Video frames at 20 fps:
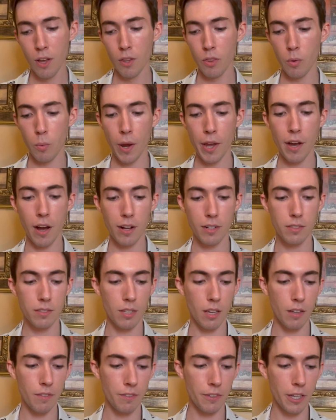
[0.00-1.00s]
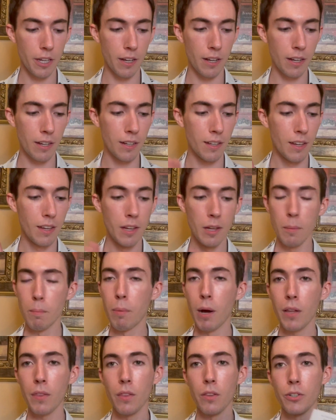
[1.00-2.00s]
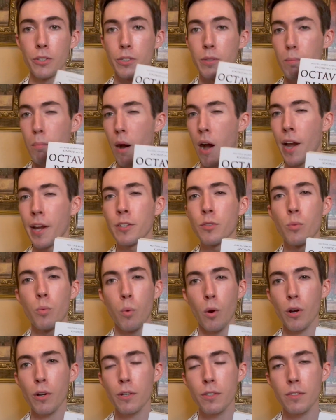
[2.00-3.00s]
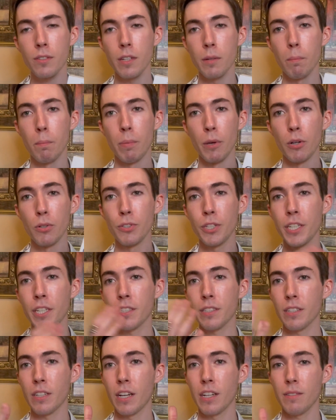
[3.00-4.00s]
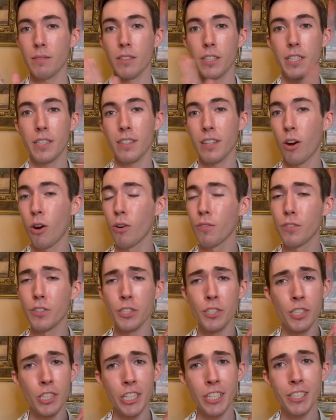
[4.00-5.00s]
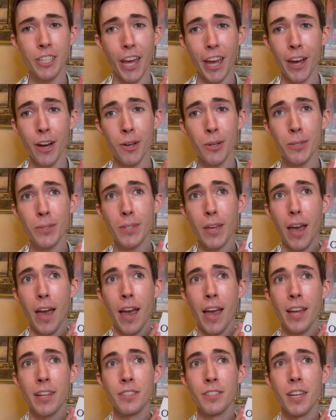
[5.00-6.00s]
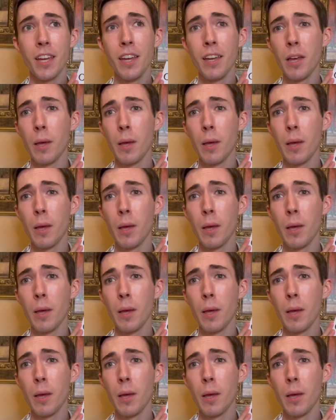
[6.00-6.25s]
The way Octavia Butler's mind works in building and like all the details and